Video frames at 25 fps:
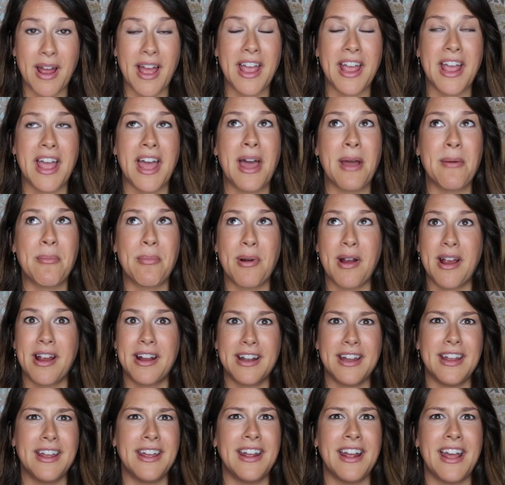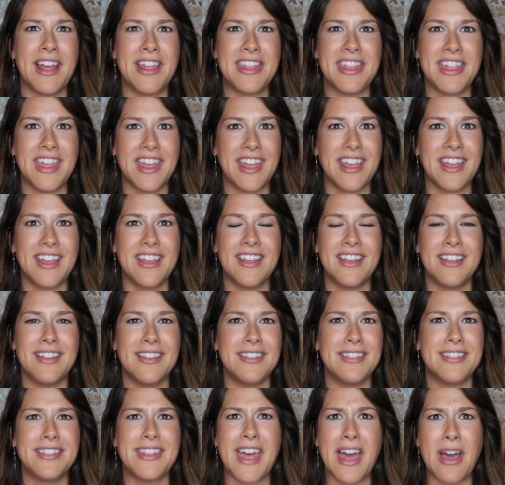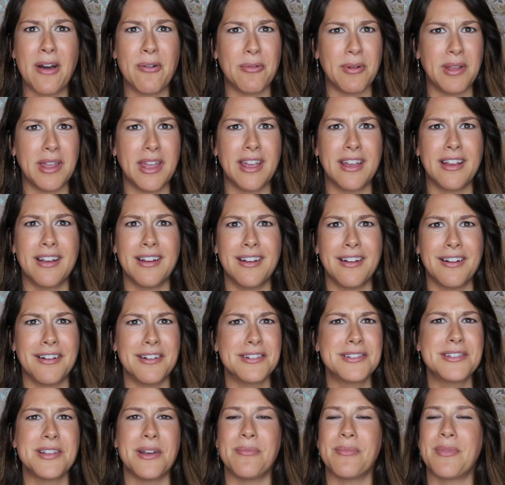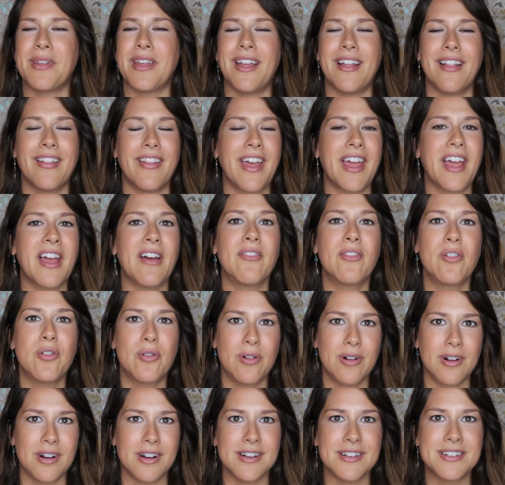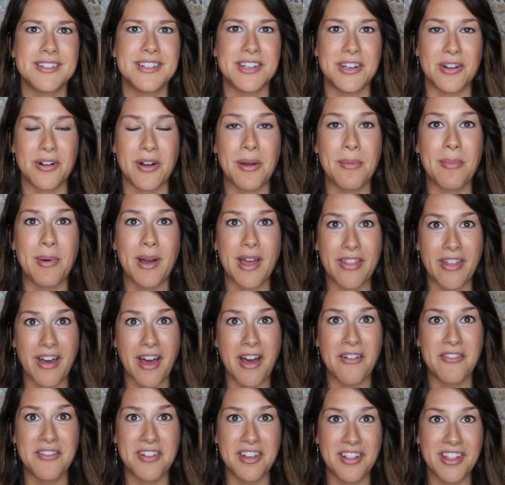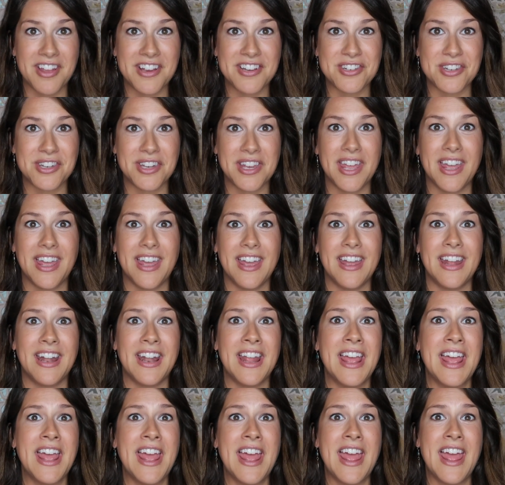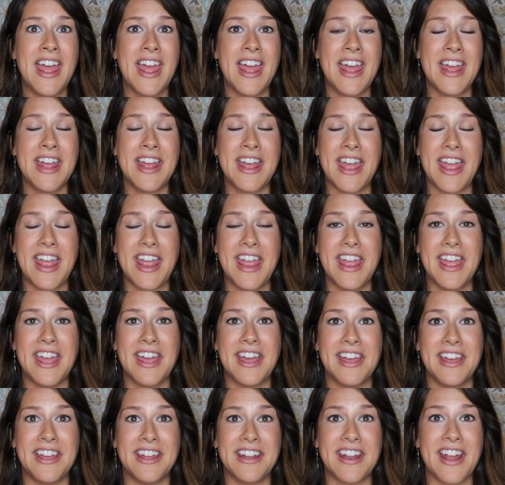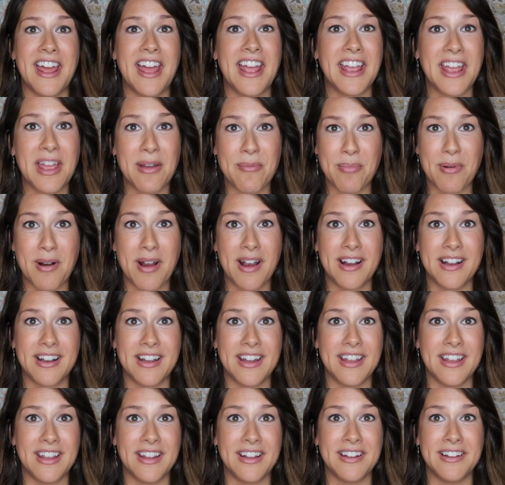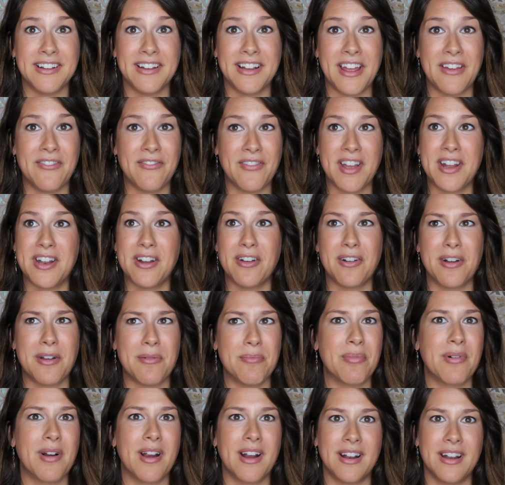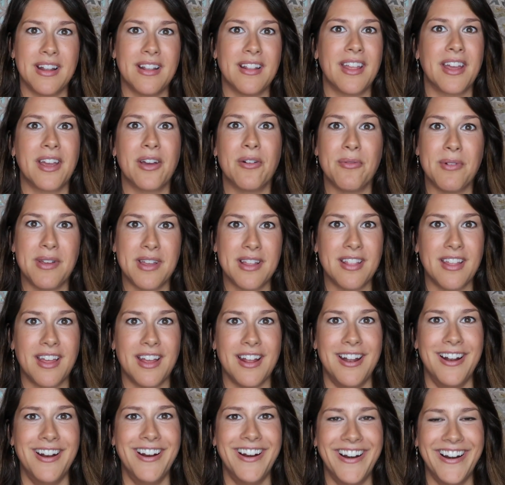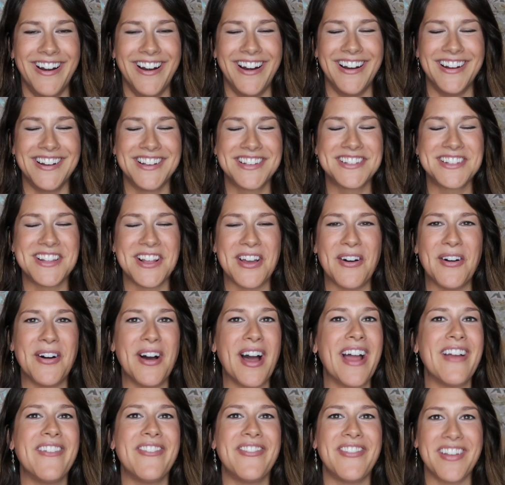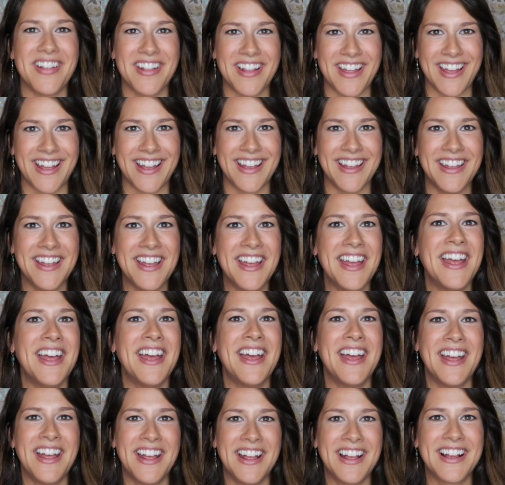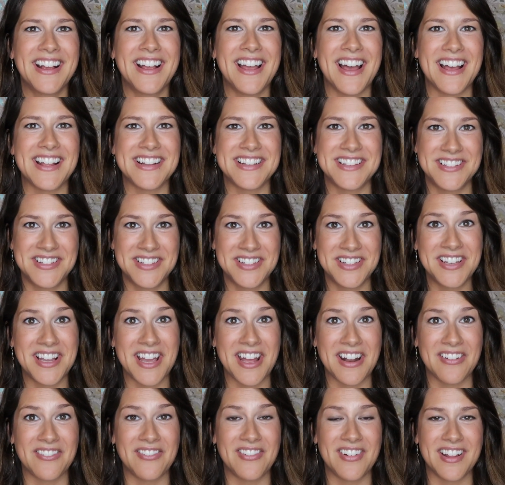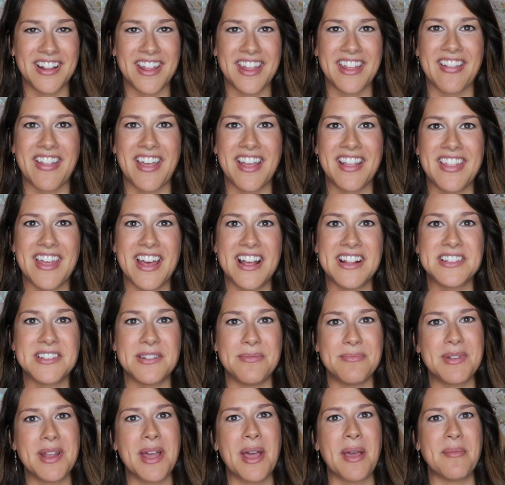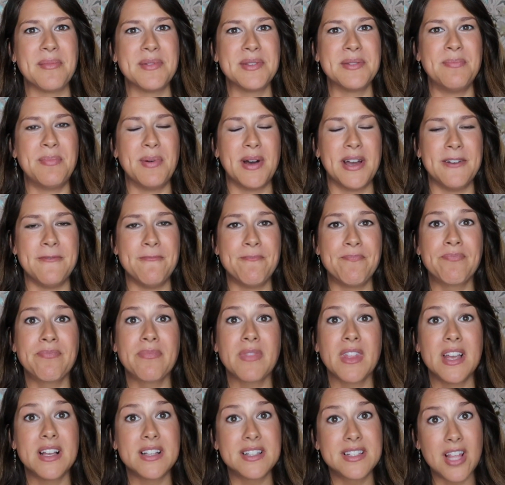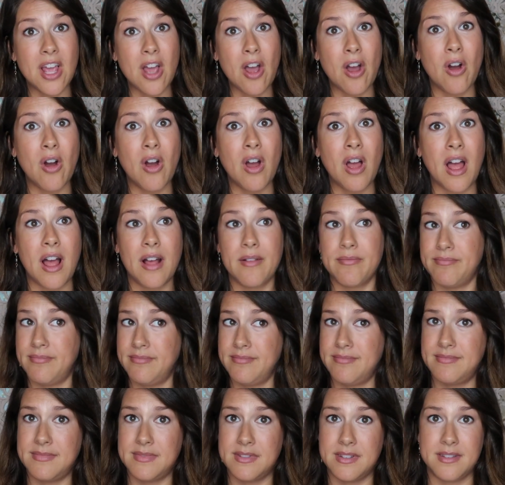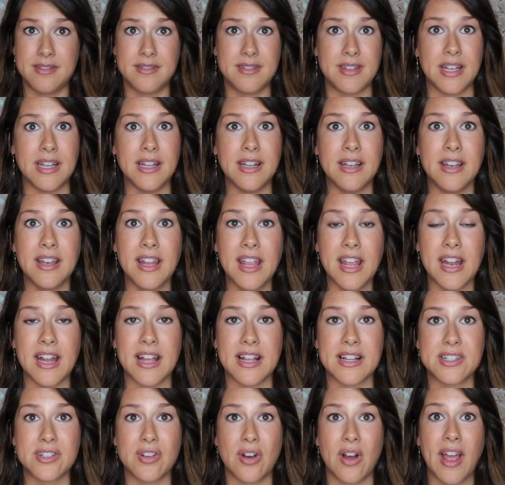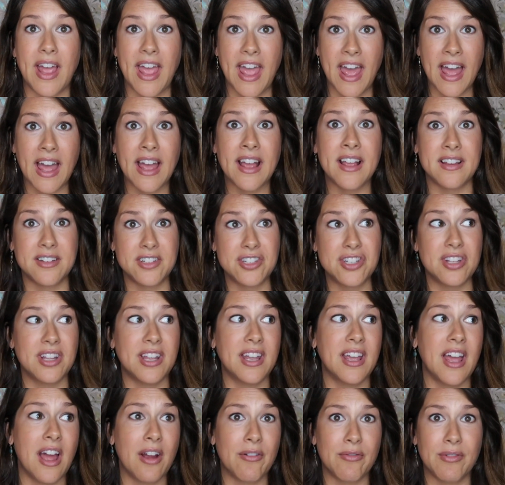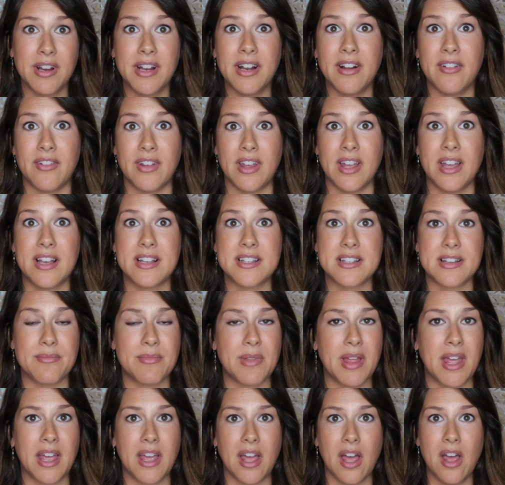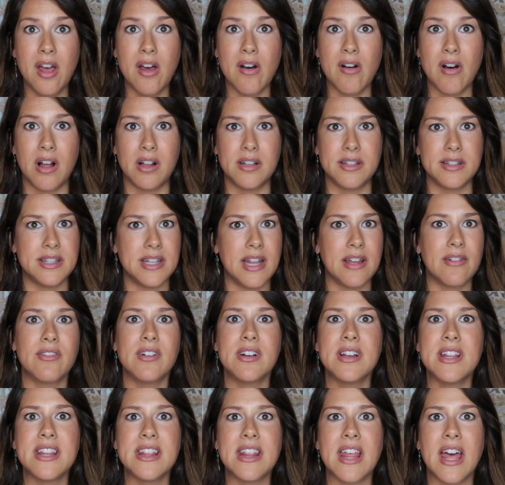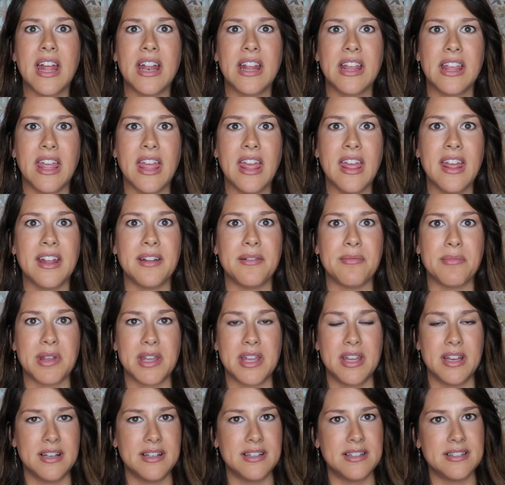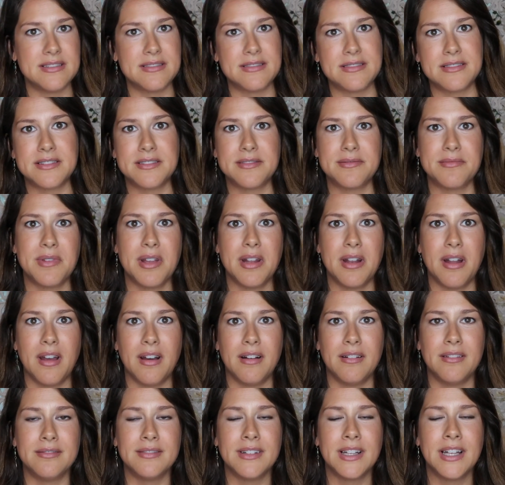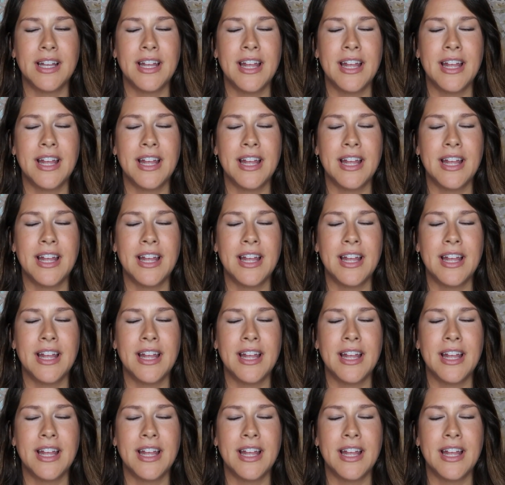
I got pregnant, I think that week or something. like, of course, you know, I buy the ovulation kit and I get pregnant. I find out I'm pregnant like a week later. so I feel like God's kind of funny like that sometimes. But so didn't need it. So I actually got rid of it because I'm like, oh, I'll never need that again because, you know,